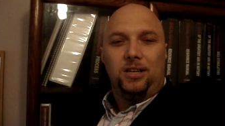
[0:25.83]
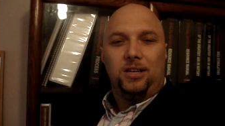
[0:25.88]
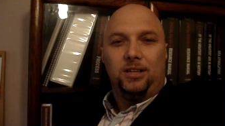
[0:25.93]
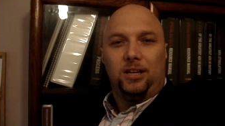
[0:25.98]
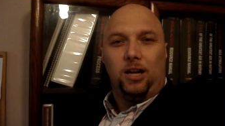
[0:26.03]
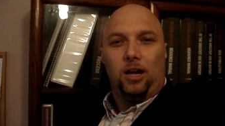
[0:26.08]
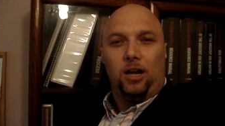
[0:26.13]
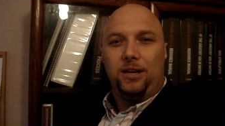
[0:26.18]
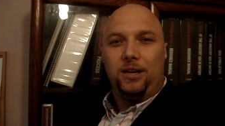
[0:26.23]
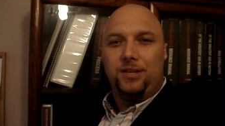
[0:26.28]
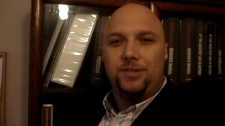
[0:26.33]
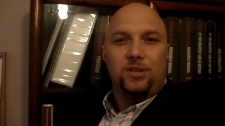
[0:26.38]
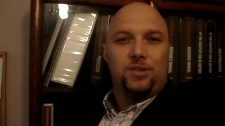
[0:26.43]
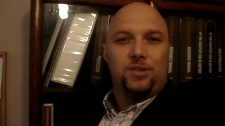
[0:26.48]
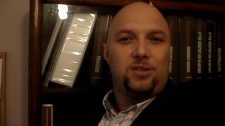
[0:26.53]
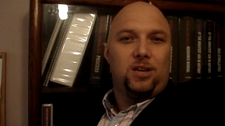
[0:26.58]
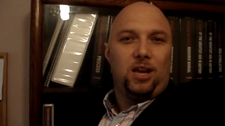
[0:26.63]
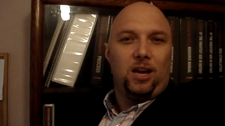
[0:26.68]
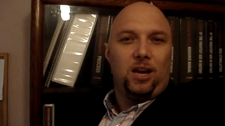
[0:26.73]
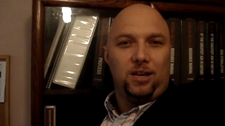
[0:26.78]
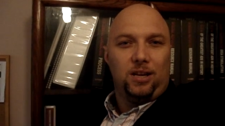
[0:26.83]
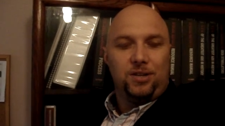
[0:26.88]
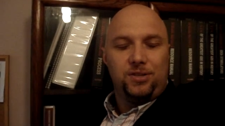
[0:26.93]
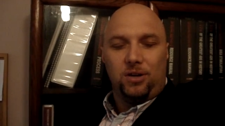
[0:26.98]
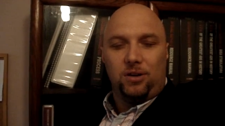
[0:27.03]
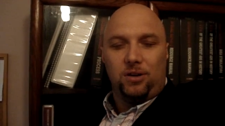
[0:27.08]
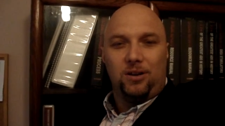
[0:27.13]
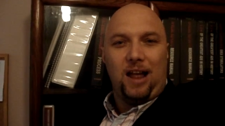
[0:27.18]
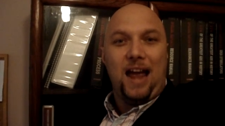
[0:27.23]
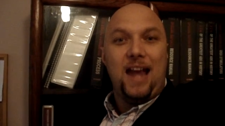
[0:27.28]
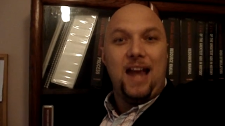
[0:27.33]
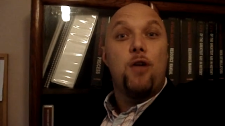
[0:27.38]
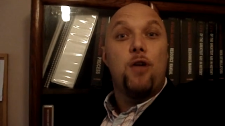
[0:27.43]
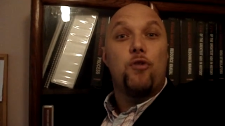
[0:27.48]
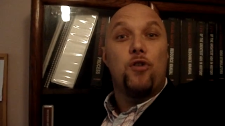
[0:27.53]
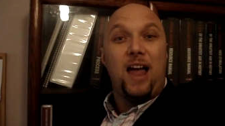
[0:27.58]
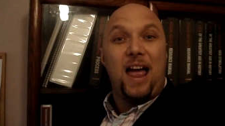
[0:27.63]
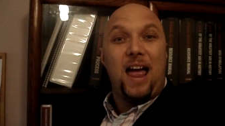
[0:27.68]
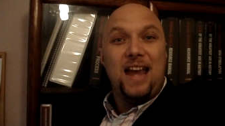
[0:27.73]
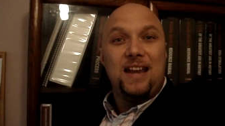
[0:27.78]
You know, here's this kid, he's earning
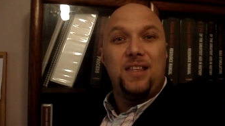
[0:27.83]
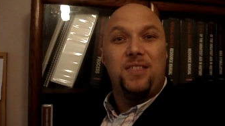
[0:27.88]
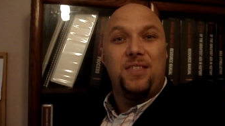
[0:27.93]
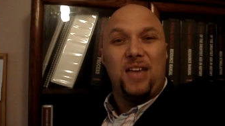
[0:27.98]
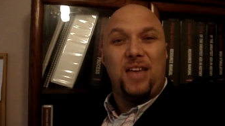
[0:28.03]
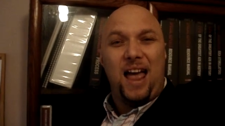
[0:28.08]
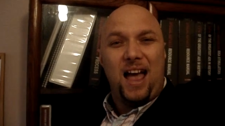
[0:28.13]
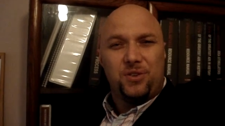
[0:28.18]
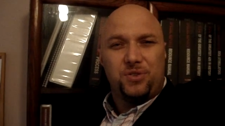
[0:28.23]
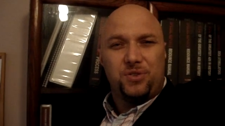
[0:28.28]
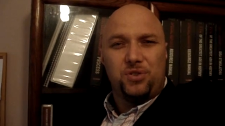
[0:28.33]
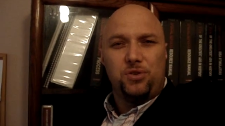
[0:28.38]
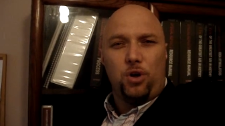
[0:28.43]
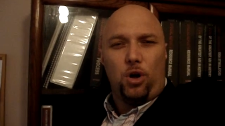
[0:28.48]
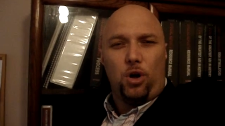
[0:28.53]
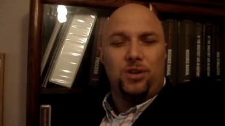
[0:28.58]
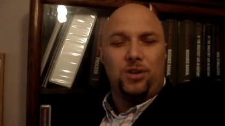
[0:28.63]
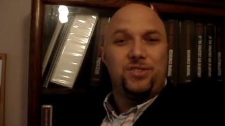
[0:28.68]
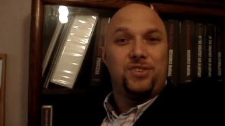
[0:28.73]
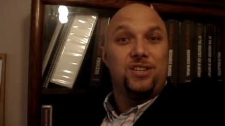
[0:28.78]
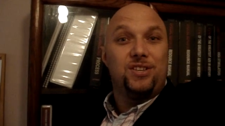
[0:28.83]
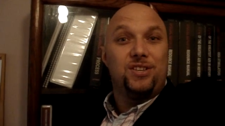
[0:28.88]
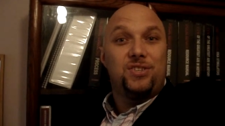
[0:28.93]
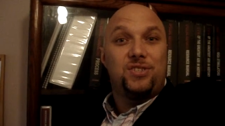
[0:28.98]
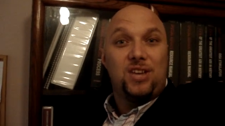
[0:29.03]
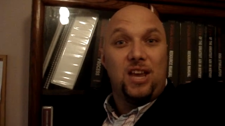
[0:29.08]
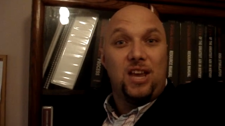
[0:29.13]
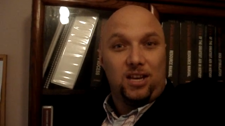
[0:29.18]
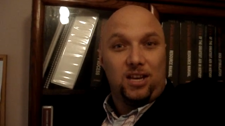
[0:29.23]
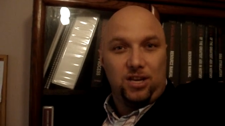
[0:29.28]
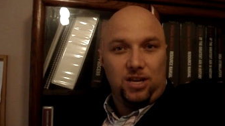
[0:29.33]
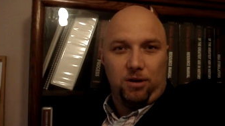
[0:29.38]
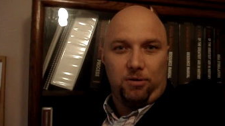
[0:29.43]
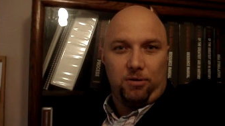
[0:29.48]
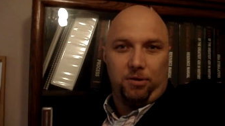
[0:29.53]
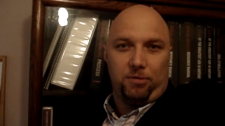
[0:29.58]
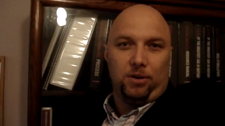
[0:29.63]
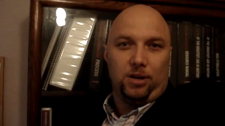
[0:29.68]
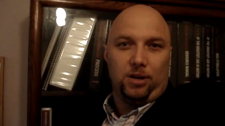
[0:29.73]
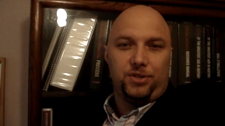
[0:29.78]
$880,000 in his second
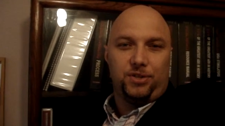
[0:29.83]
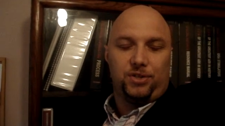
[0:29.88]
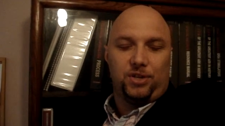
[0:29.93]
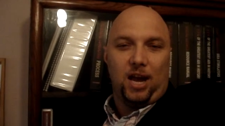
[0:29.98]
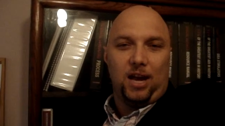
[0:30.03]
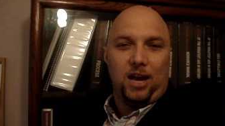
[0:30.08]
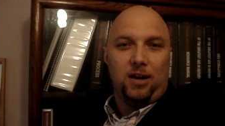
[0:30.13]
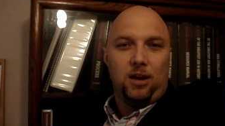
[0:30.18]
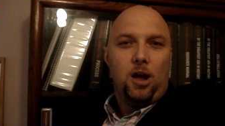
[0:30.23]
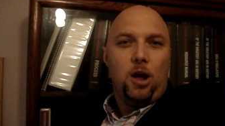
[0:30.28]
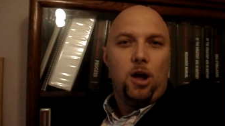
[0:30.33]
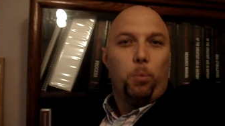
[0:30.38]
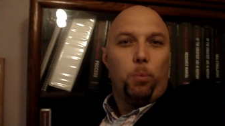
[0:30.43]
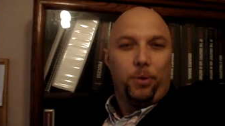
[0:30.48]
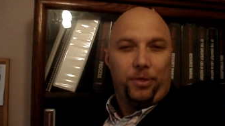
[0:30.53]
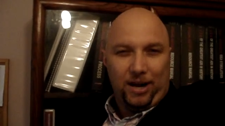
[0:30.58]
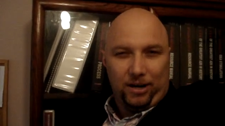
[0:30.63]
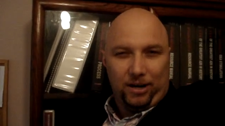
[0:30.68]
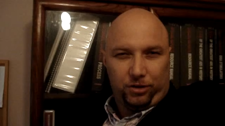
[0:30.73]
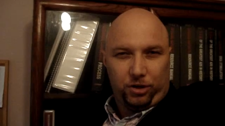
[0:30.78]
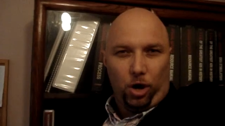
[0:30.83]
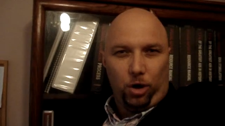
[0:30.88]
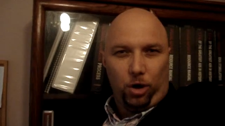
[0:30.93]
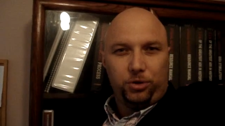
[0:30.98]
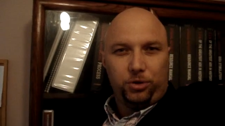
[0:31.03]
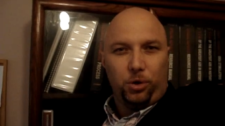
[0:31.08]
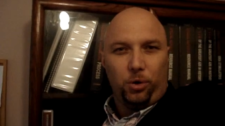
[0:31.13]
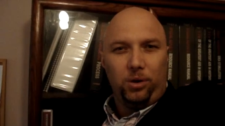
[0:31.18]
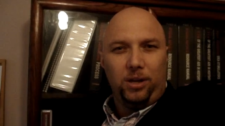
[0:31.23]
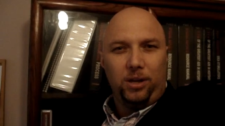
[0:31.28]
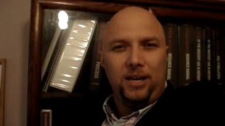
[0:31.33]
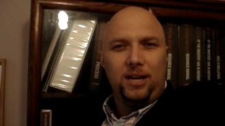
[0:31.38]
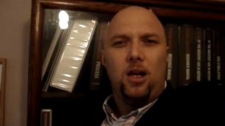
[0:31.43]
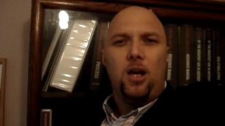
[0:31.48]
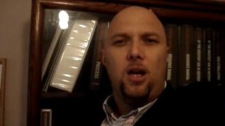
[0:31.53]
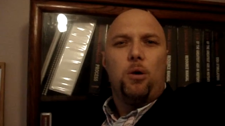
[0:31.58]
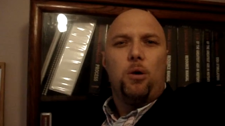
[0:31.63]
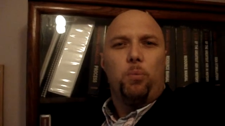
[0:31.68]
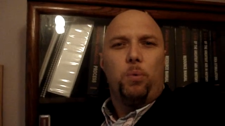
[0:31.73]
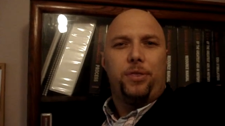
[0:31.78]
year in real estate without cold calling,
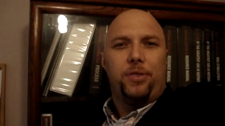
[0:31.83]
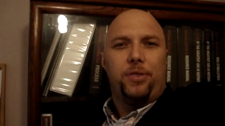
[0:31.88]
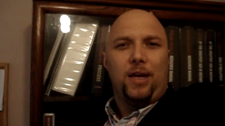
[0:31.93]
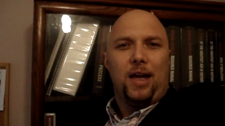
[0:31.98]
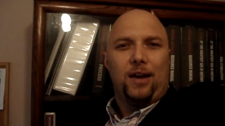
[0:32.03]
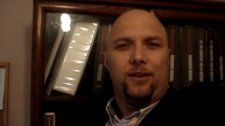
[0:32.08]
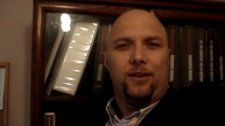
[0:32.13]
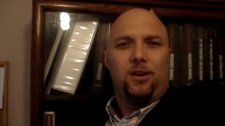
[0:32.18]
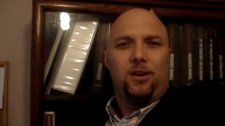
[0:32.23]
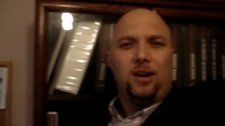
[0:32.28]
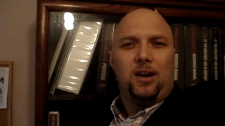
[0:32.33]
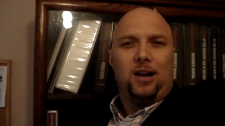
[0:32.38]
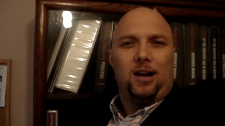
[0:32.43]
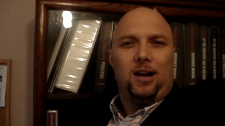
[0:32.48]
without